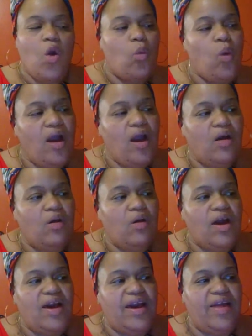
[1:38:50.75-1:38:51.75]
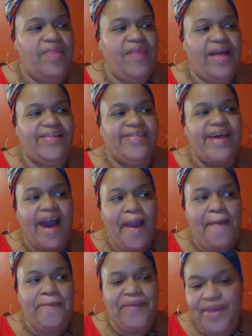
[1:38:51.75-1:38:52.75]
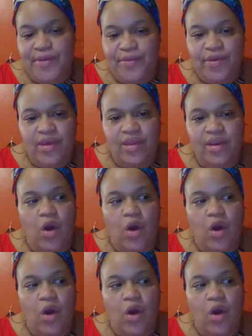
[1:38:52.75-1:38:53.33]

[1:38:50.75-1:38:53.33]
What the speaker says: well, in that time period,